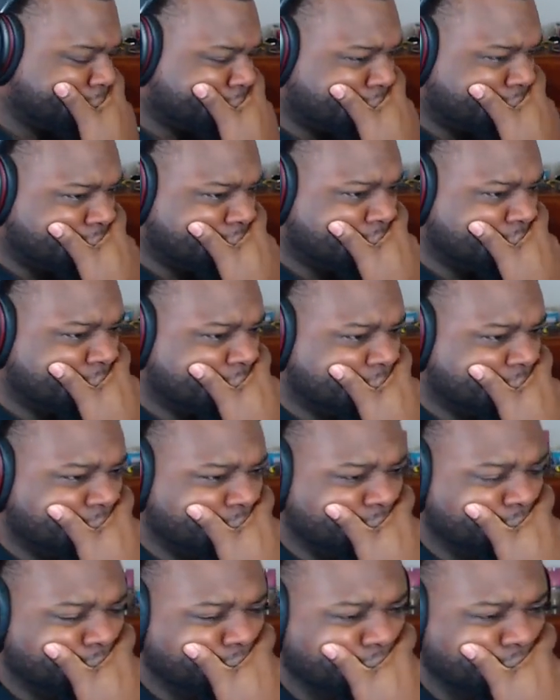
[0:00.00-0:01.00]

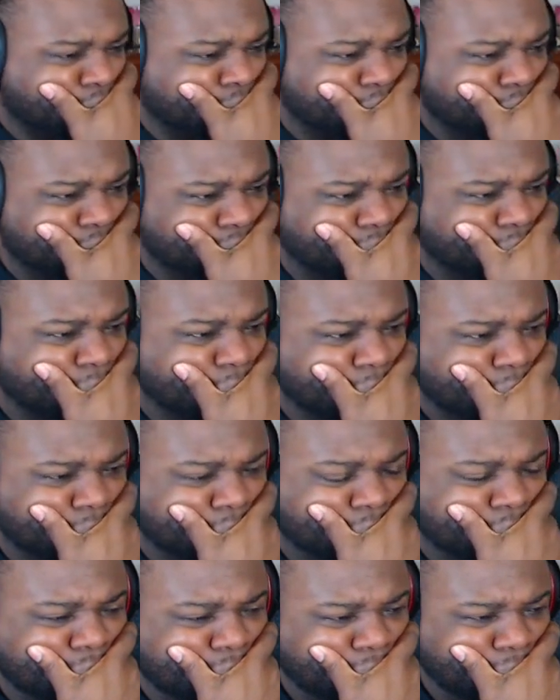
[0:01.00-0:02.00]

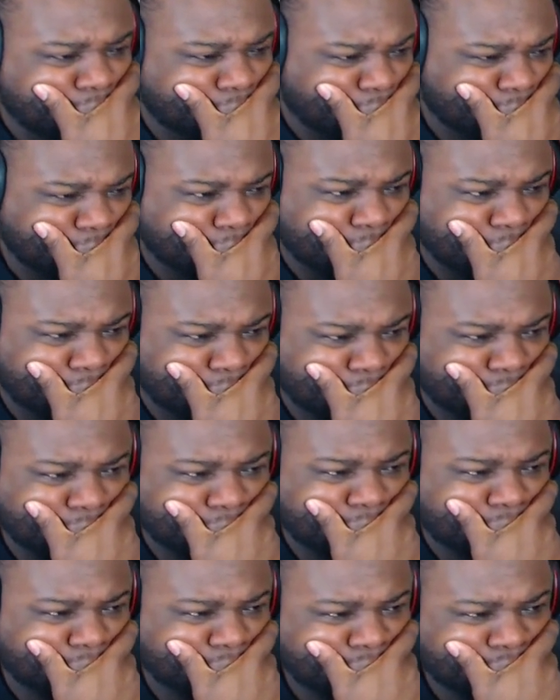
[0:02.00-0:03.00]

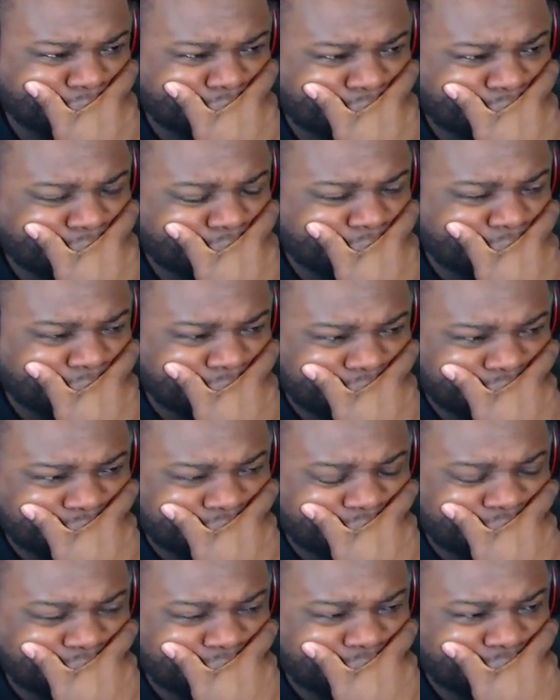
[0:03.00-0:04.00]

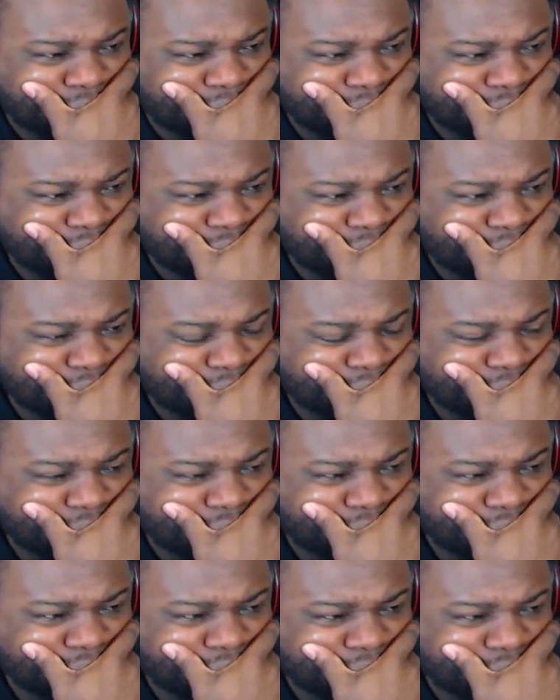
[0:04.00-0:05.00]

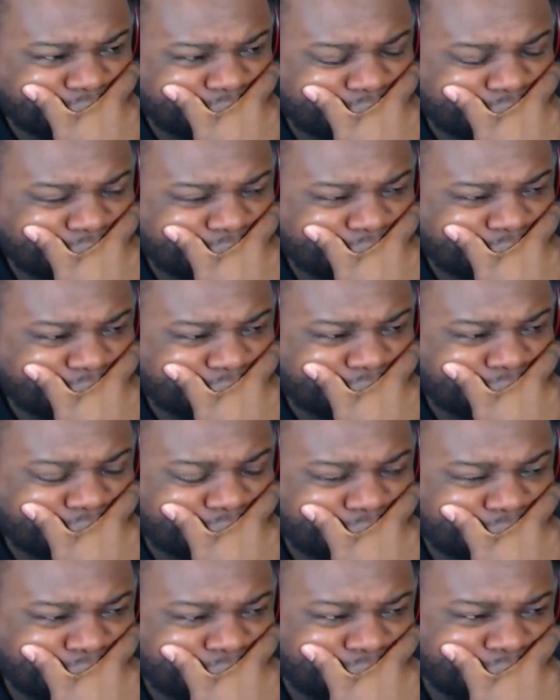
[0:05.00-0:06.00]

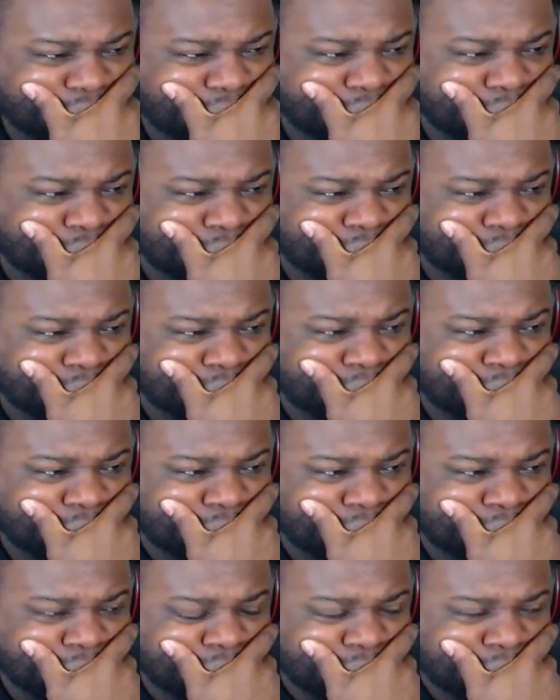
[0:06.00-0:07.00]

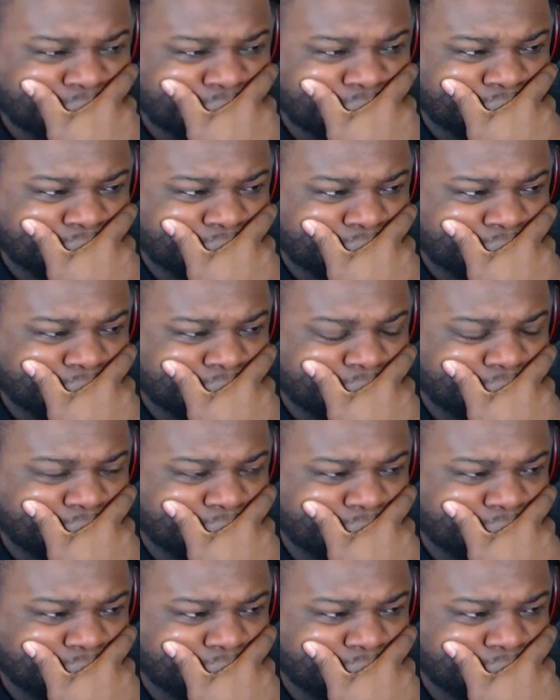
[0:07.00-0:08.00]
No words are spoken by the person on screen.